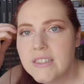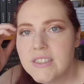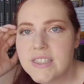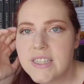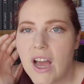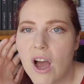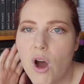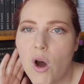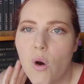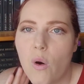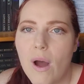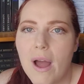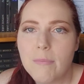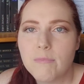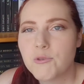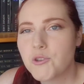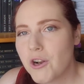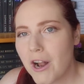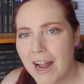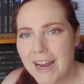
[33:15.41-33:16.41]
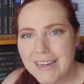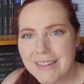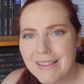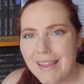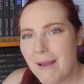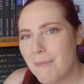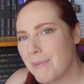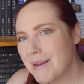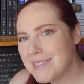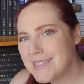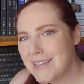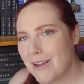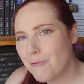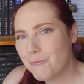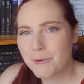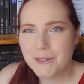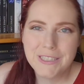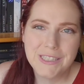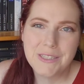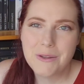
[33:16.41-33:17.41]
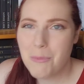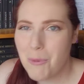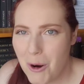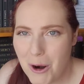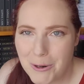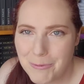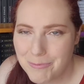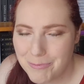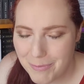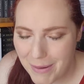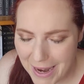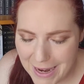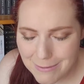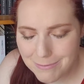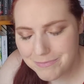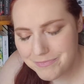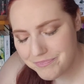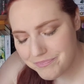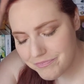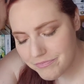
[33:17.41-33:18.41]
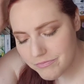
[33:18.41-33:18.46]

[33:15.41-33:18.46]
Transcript: So I'm trying to let myself read some more, right?